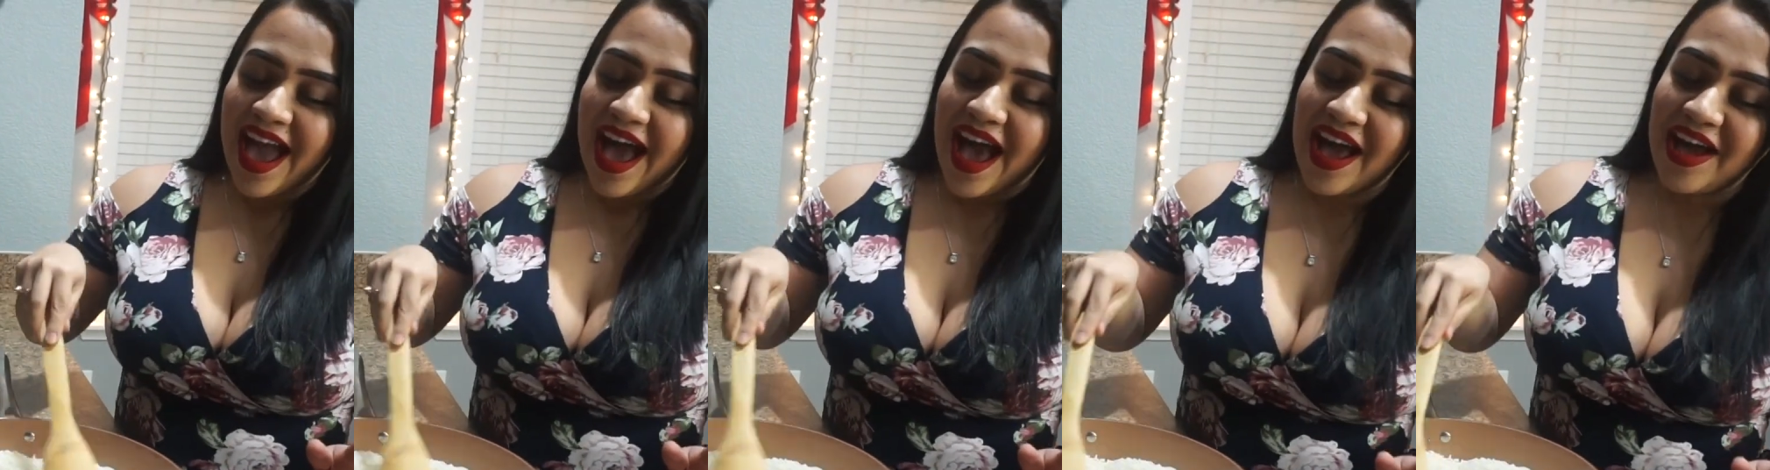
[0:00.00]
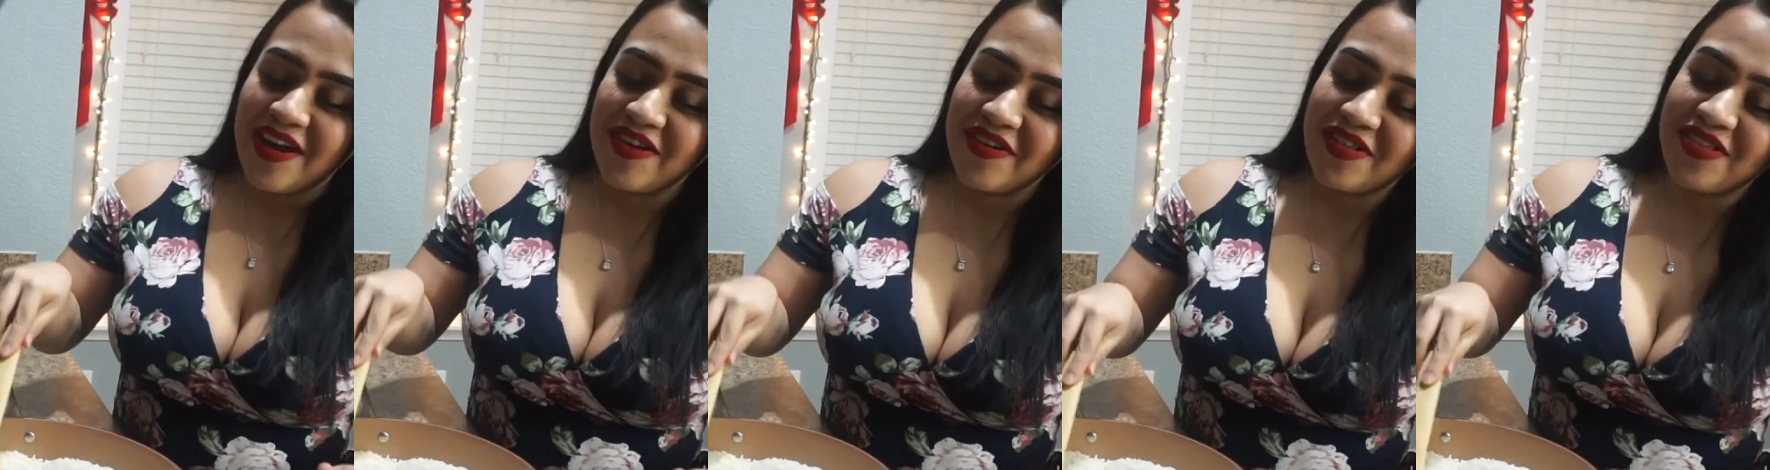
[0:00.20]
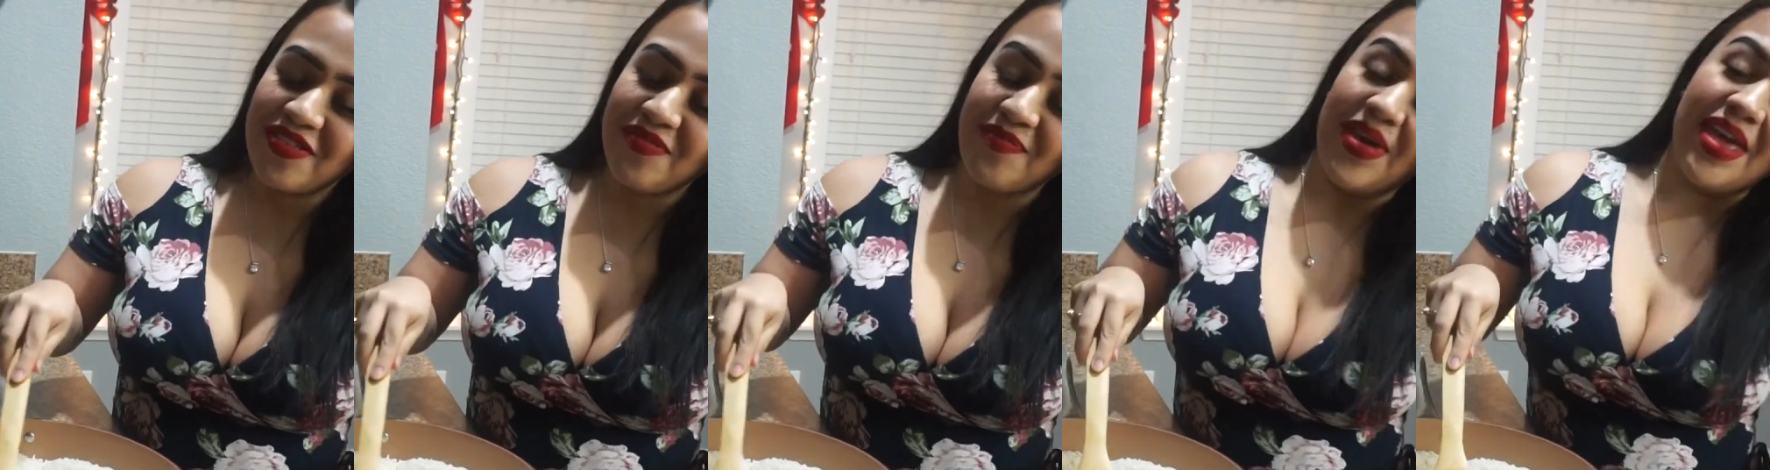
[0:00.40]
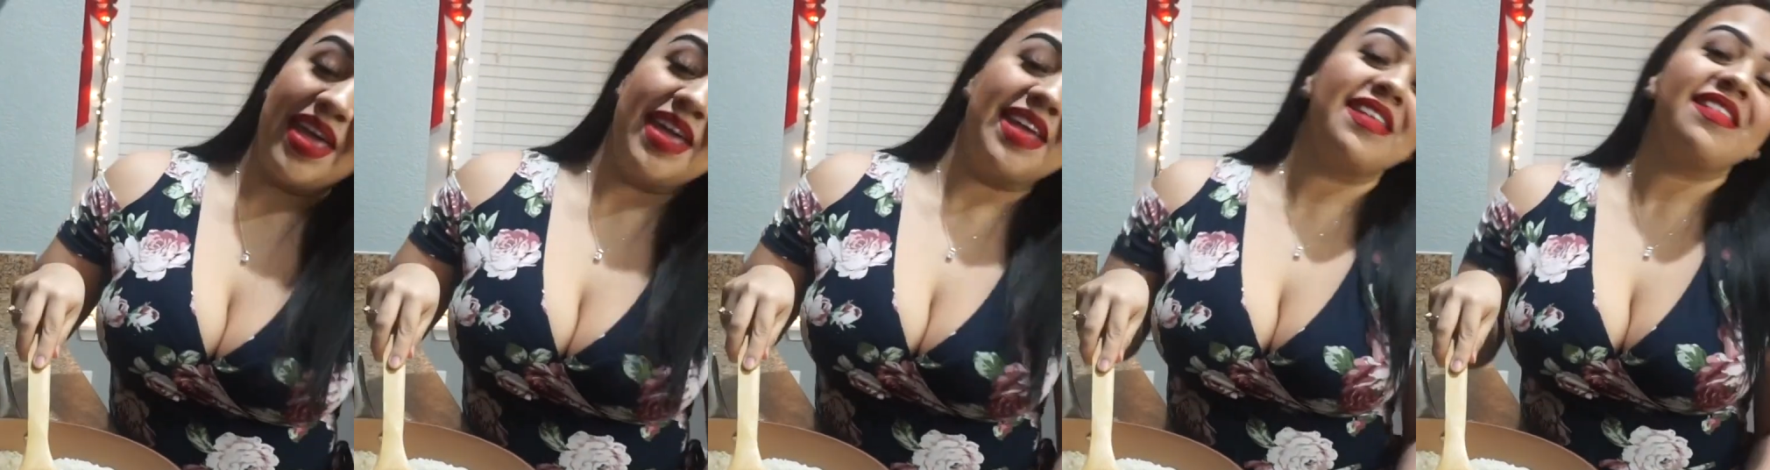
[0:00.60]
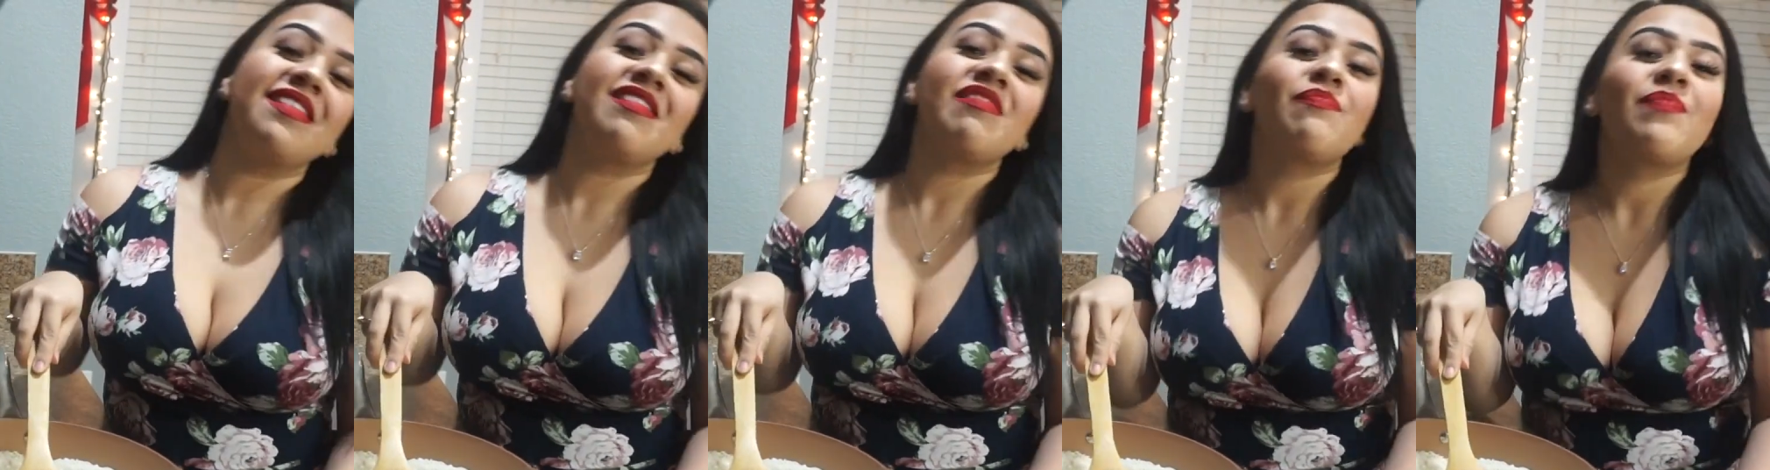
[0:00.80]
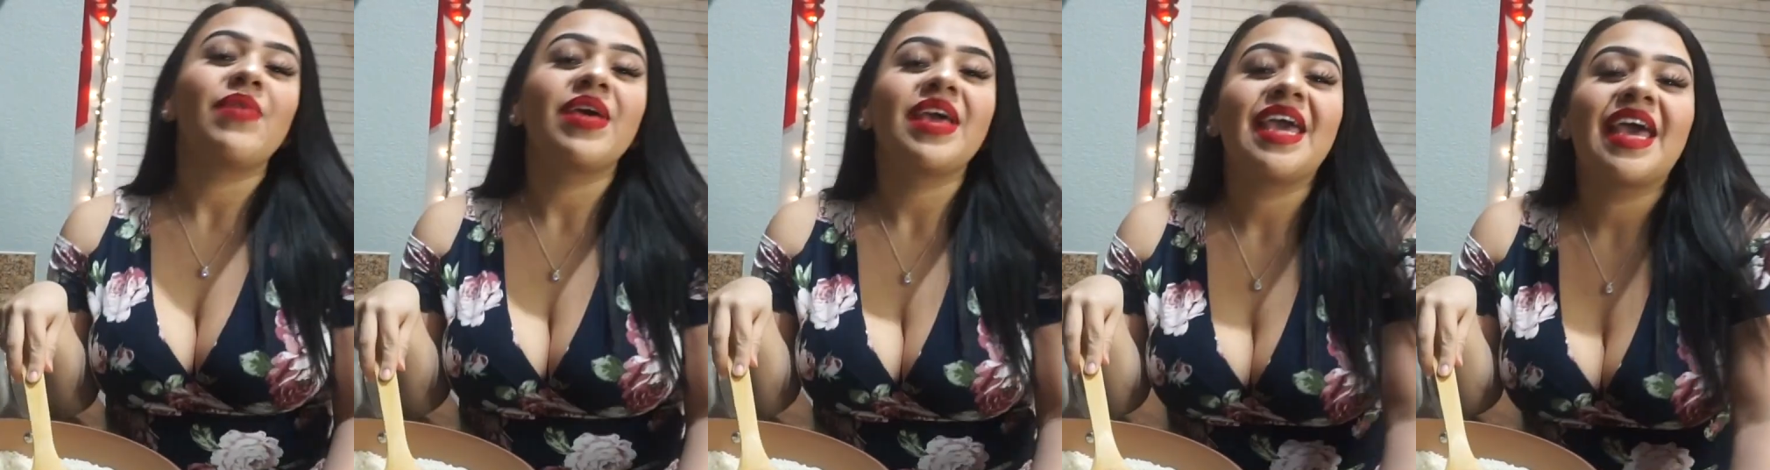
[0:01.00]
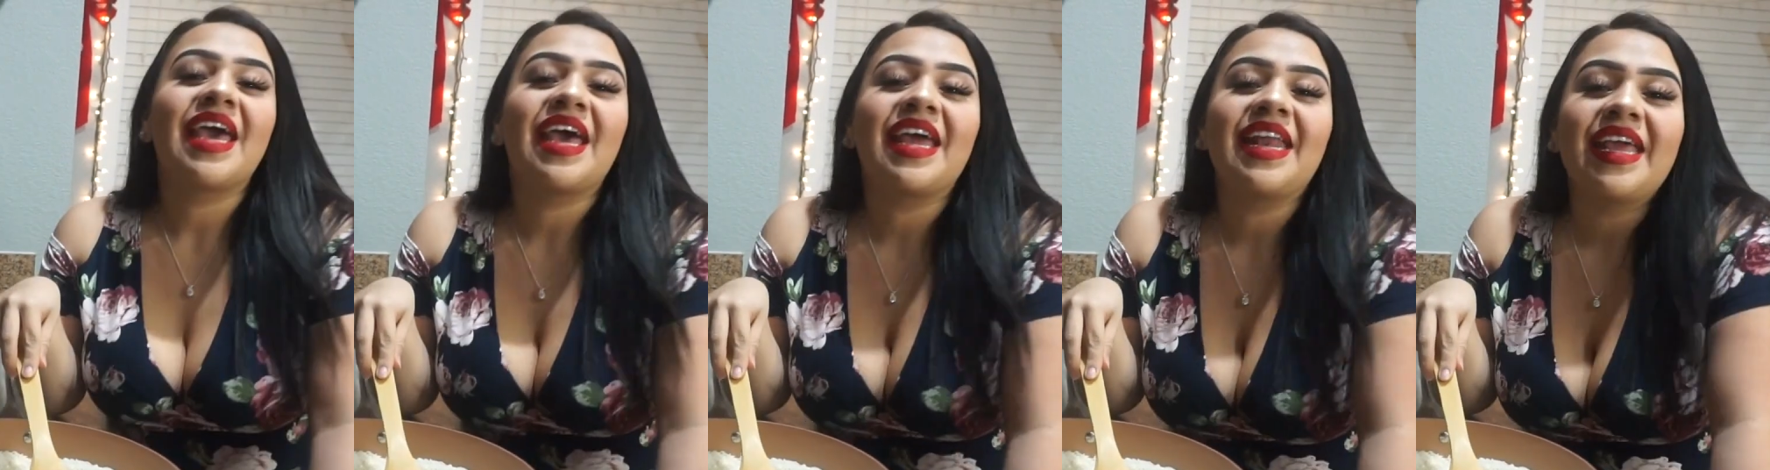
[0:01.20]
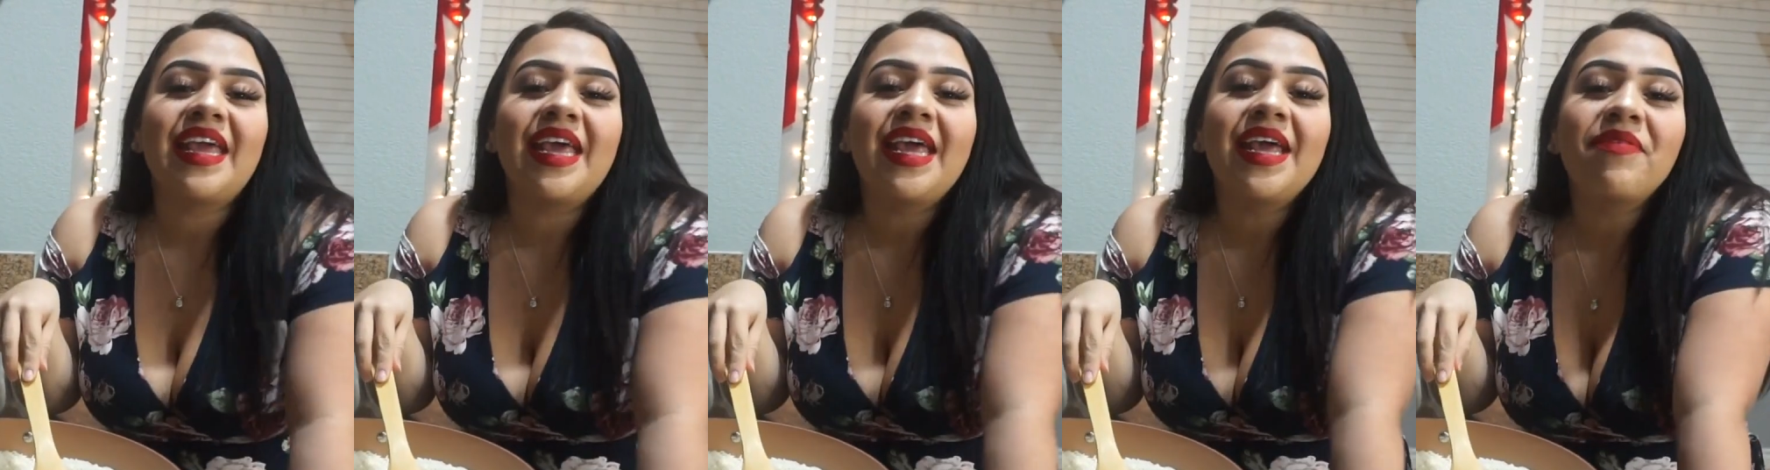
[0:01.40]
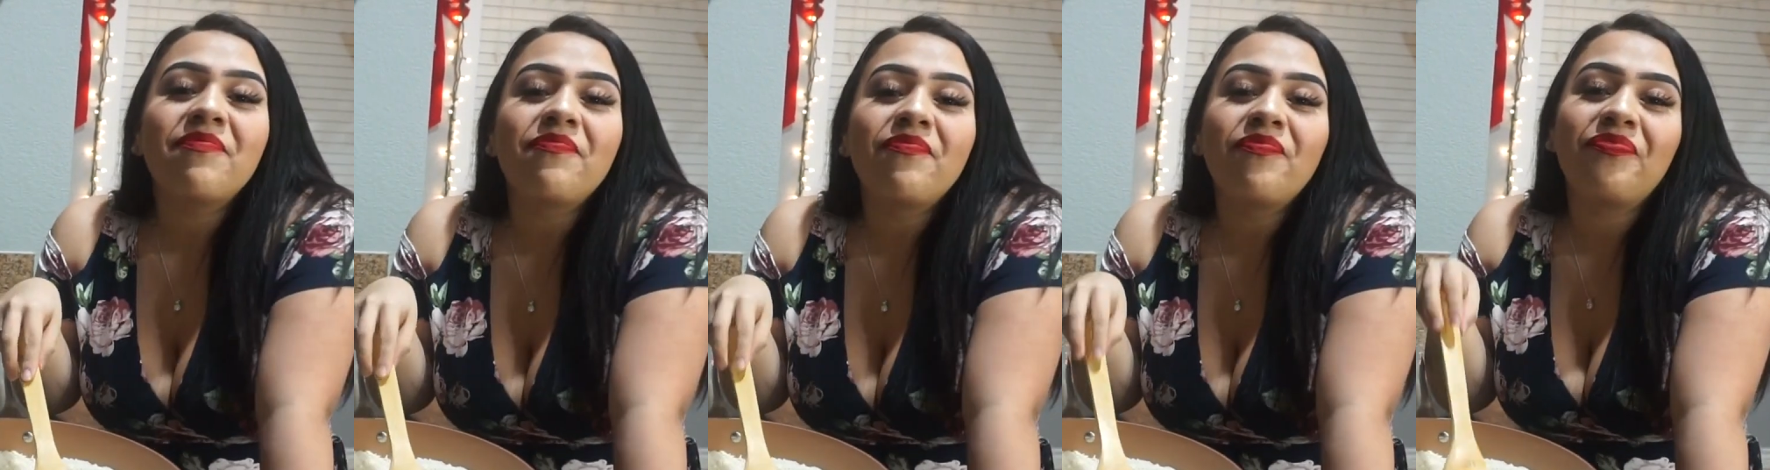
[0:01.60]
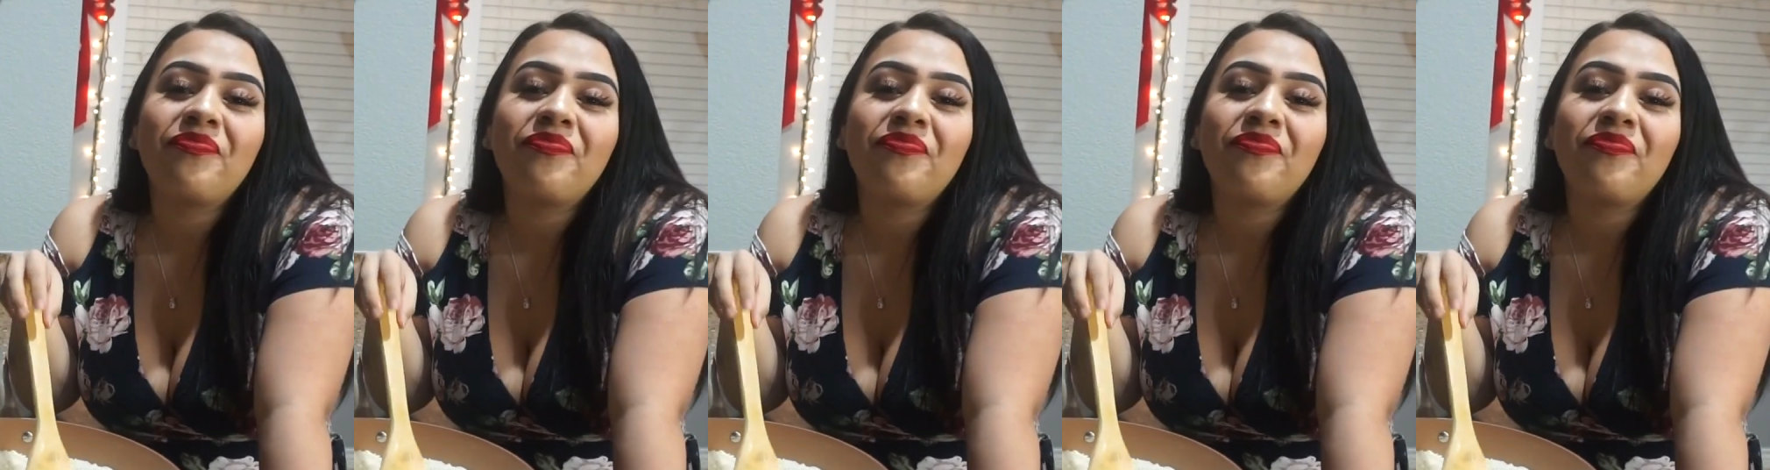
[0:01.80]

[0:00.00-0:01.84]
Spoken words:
I was making spaghetti.